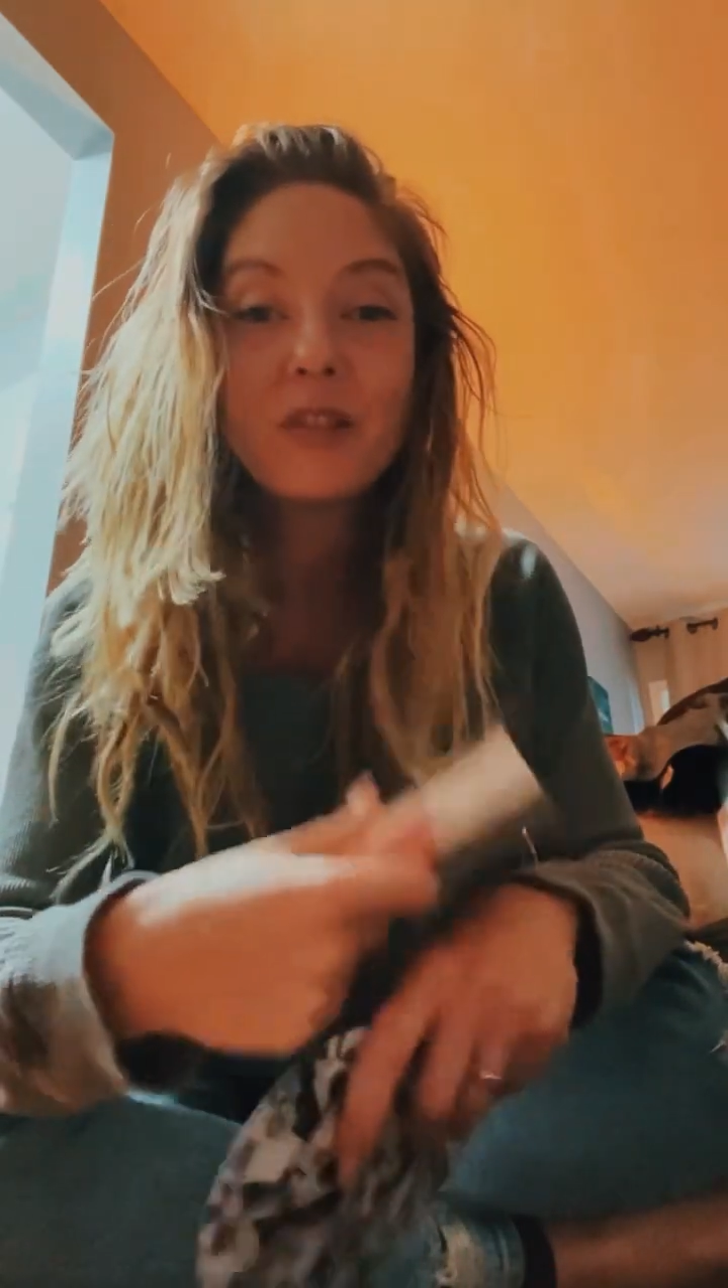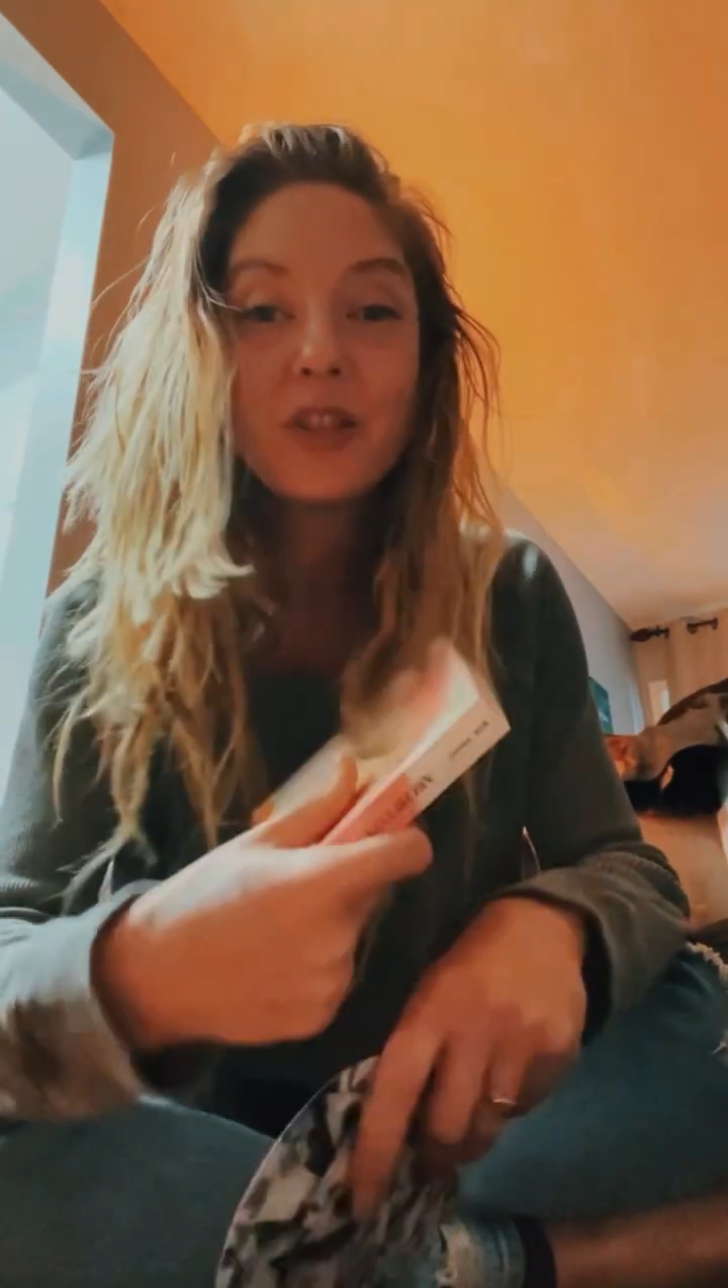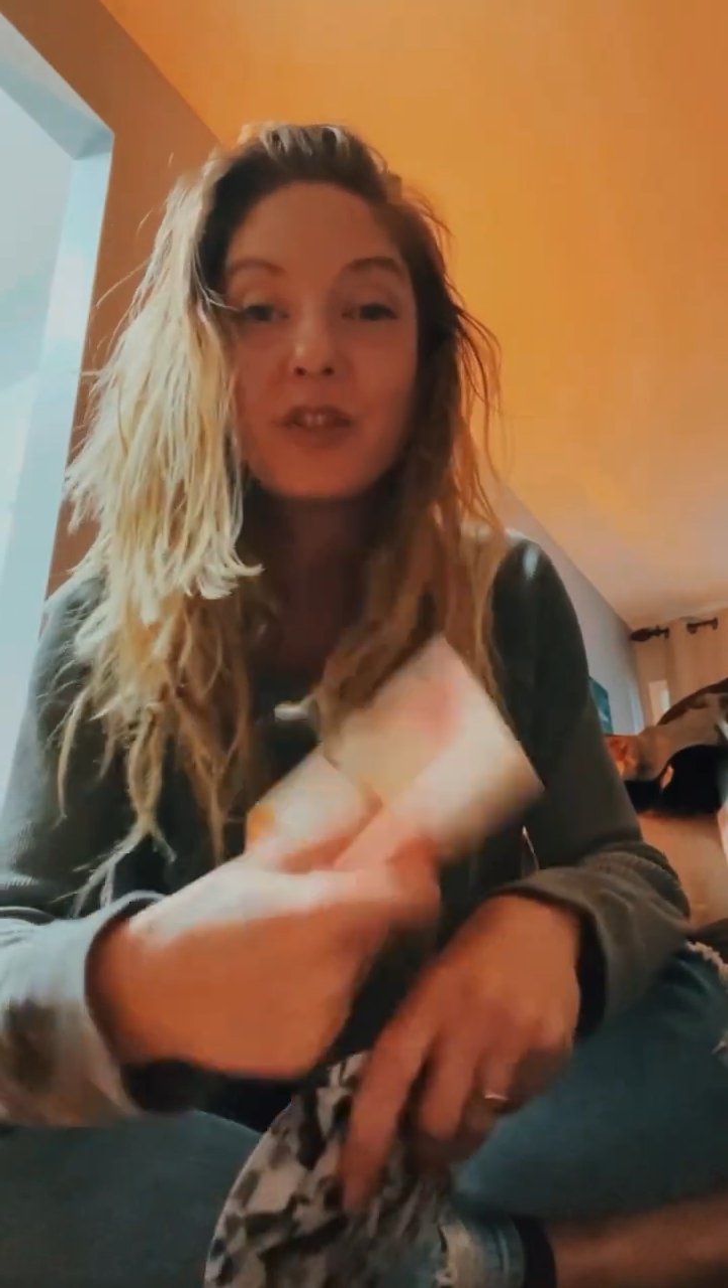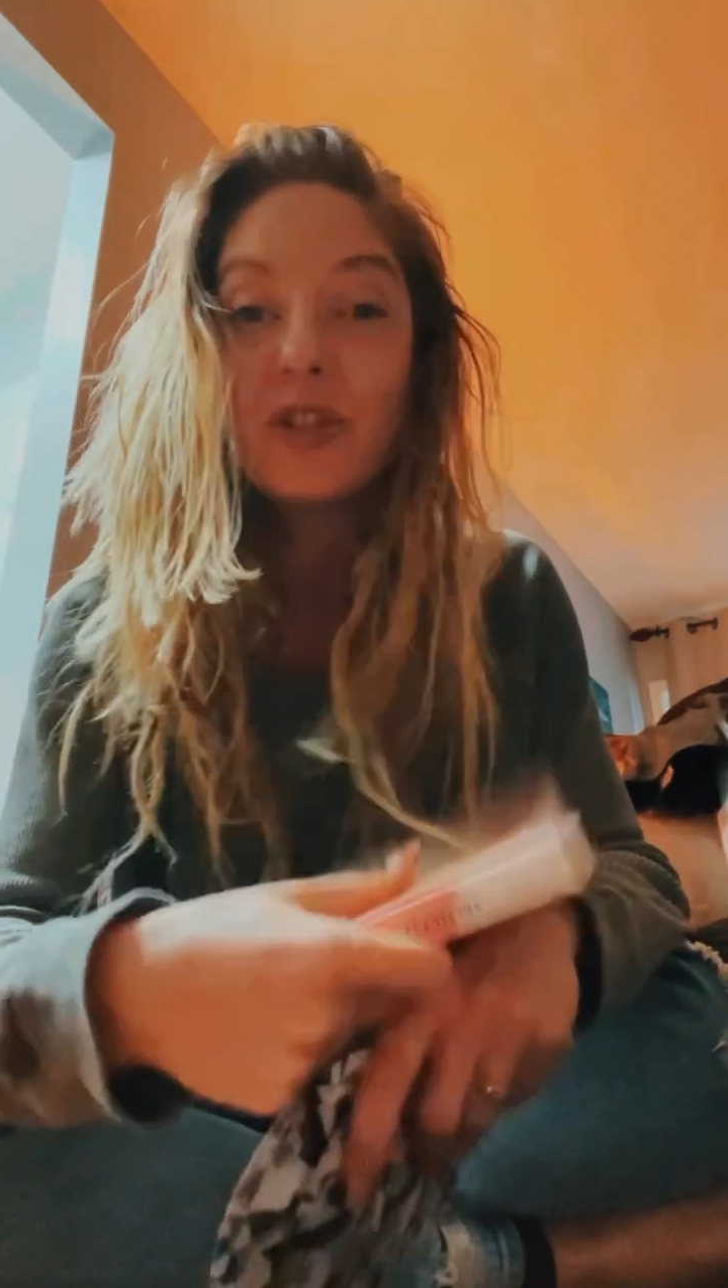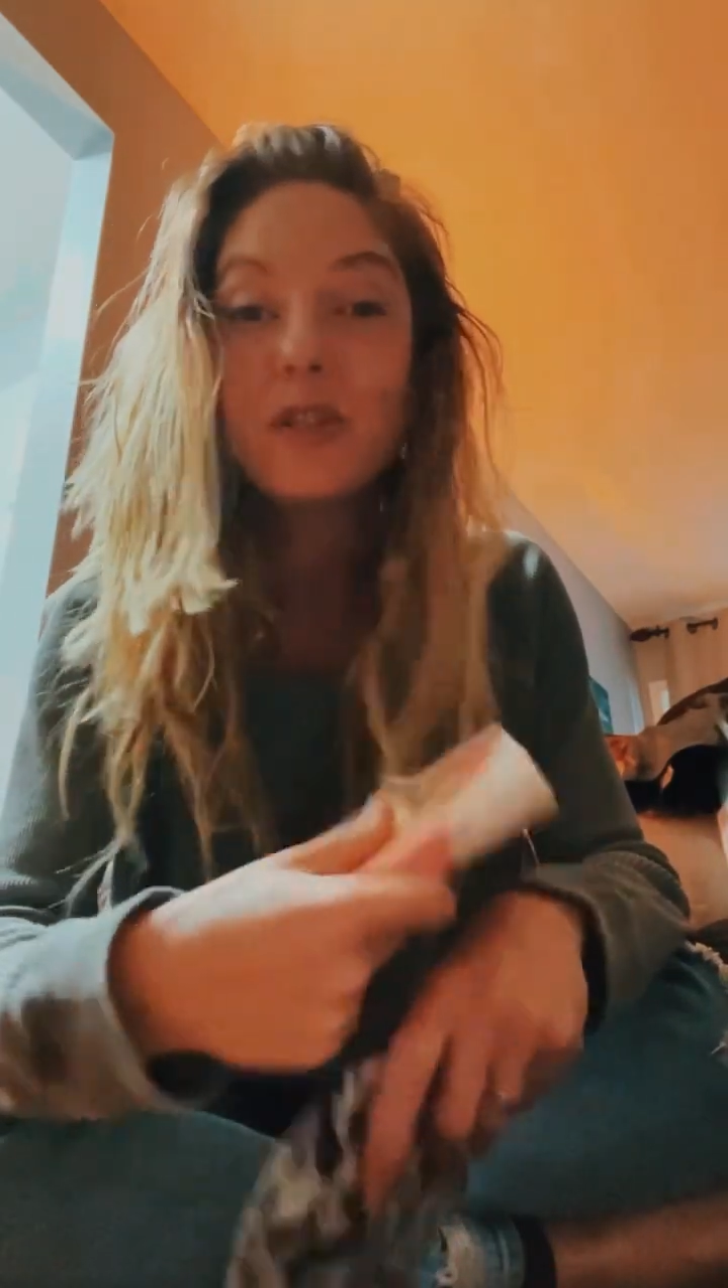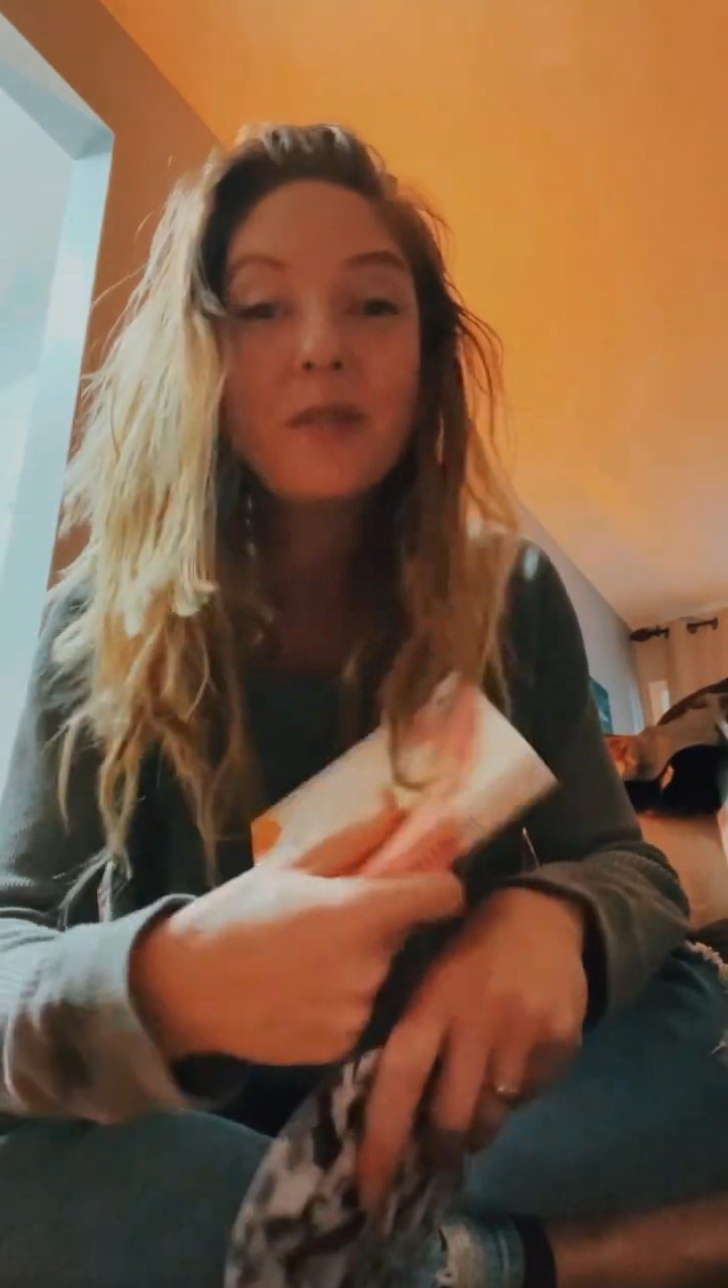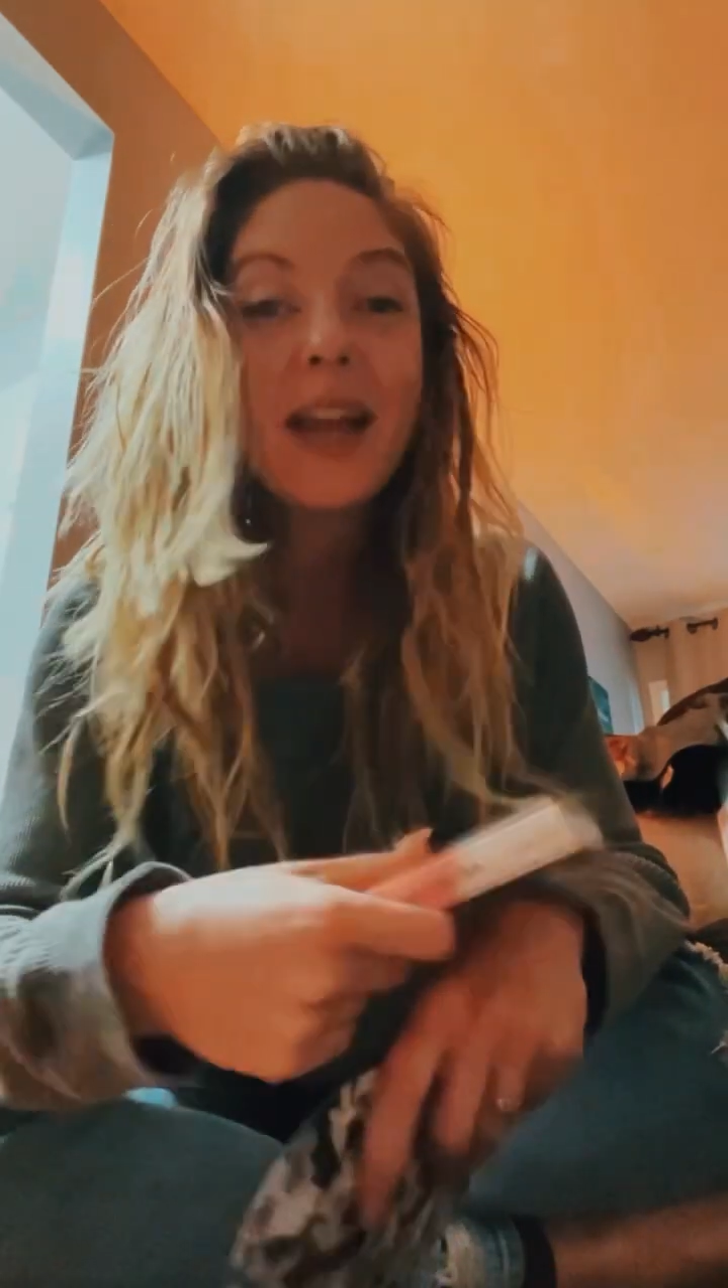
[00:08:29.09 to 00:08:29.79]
to do